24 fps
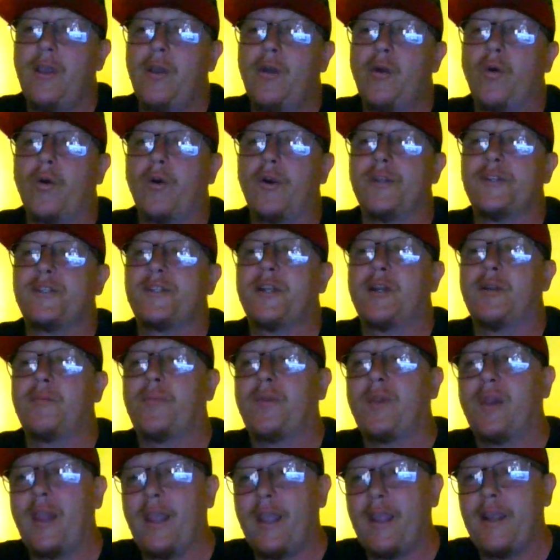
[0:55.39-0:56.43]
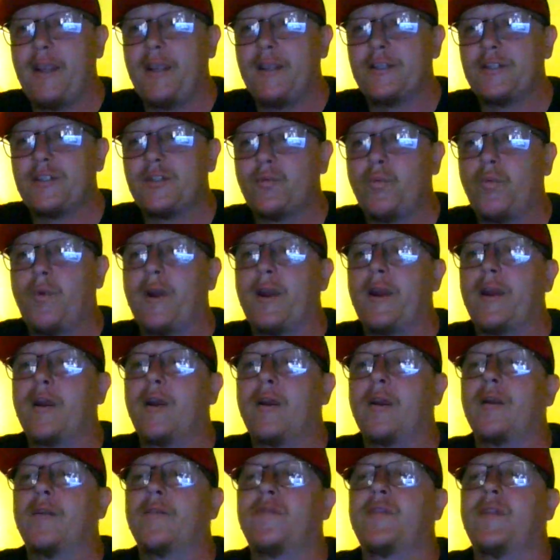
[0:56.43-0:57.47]
Or is it a place
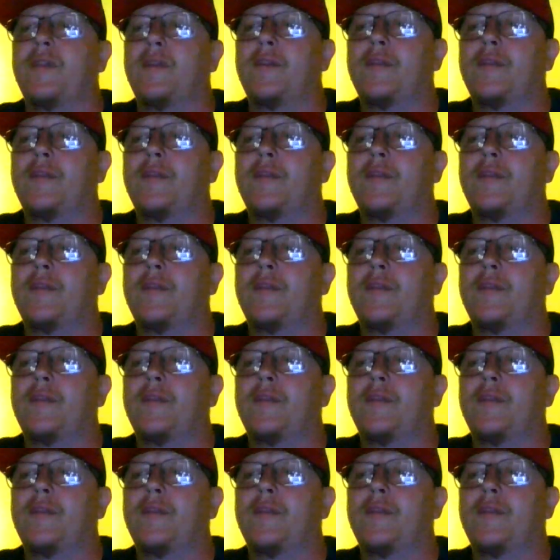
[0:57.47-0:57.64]
where